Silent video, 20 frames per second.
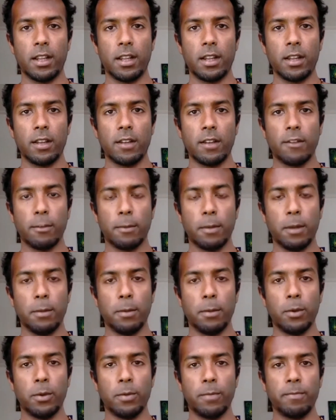for
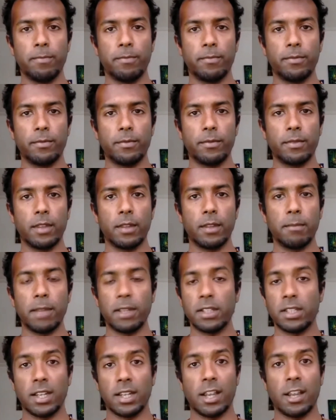people,
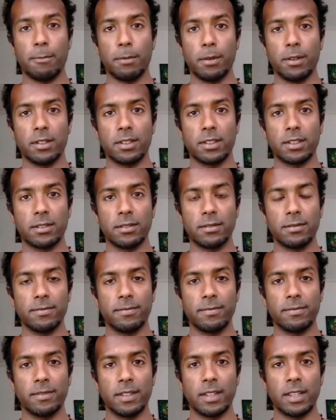magic happens.
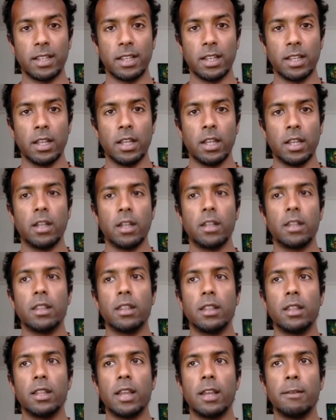
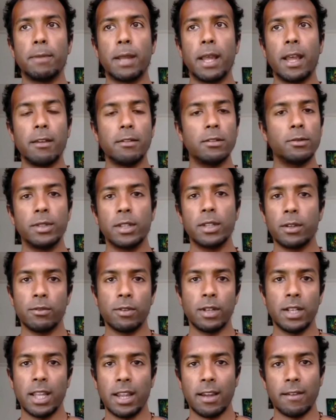And perhaps we don't
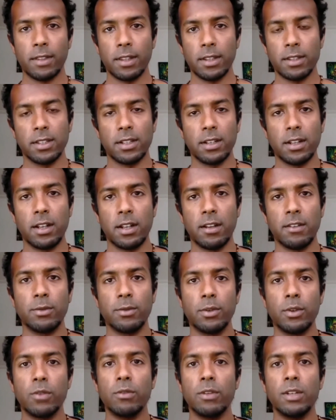really have this in our lives. We're
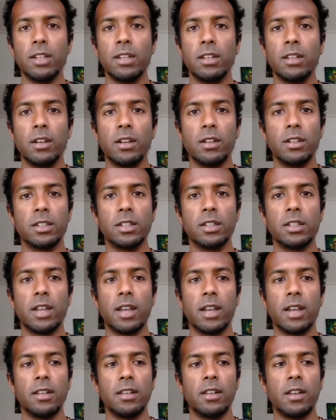not really nurtured
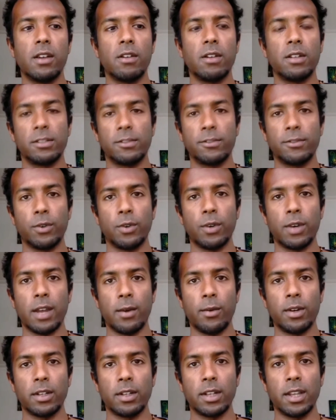and nourished for
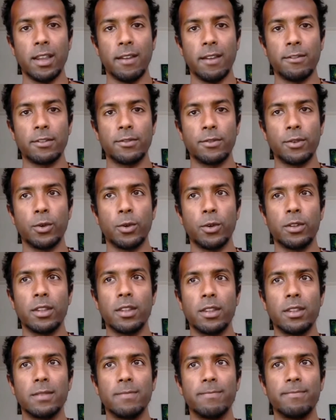our gifts, for
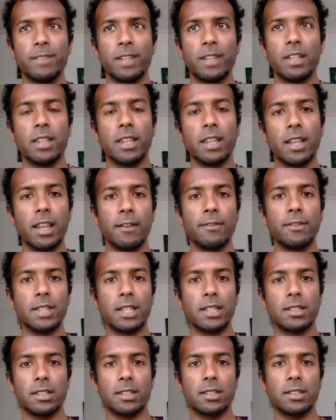the gifts
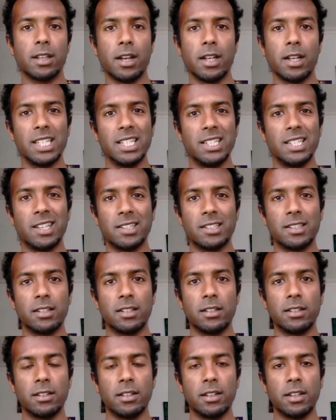that society
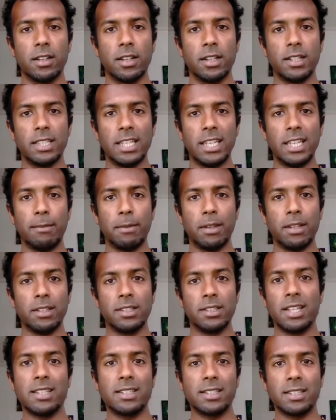doesn't deem
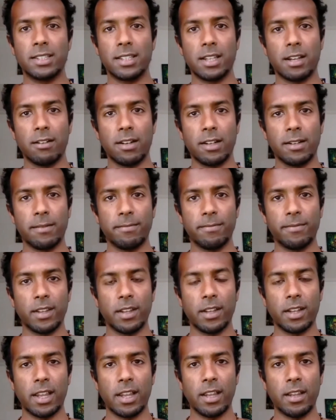is necessary.
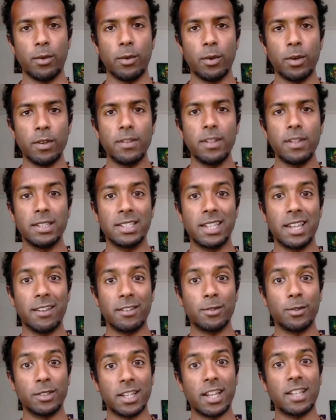Okay, all of these
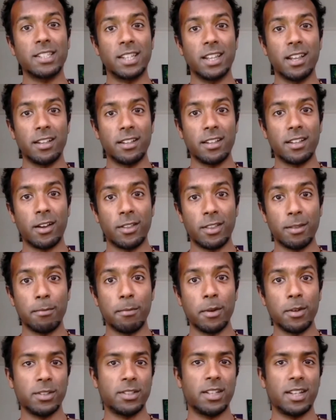gifts which actually are the
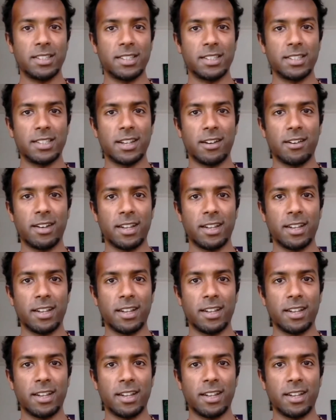most necessary.